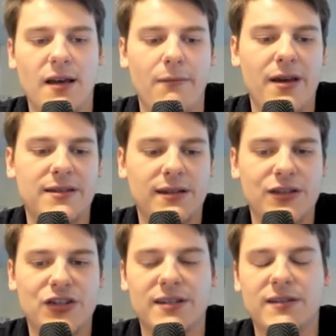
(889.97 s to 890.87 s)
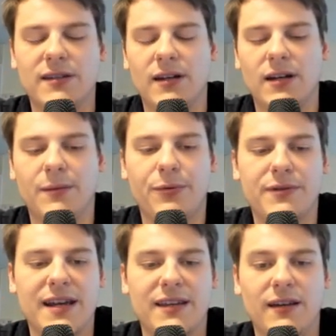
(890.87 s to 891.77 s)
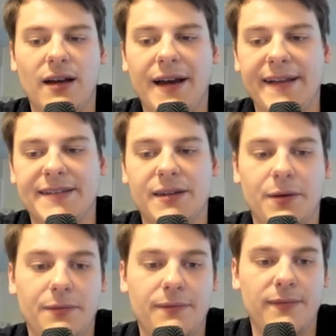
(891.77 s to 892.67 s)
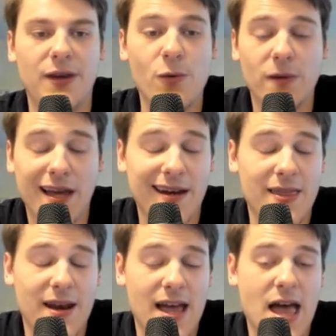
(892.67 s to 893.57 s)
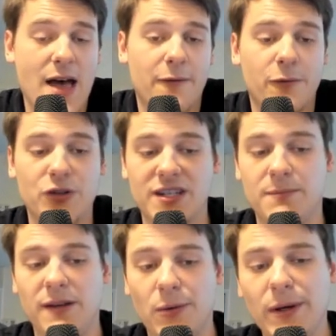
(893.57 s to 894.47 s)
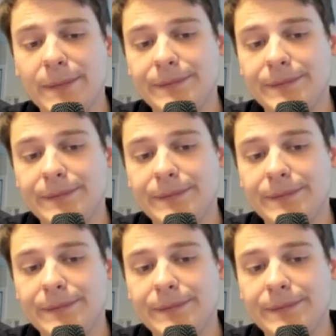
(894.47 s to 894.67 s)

basically just uh, protecting against the, the only idea that I have, which is b3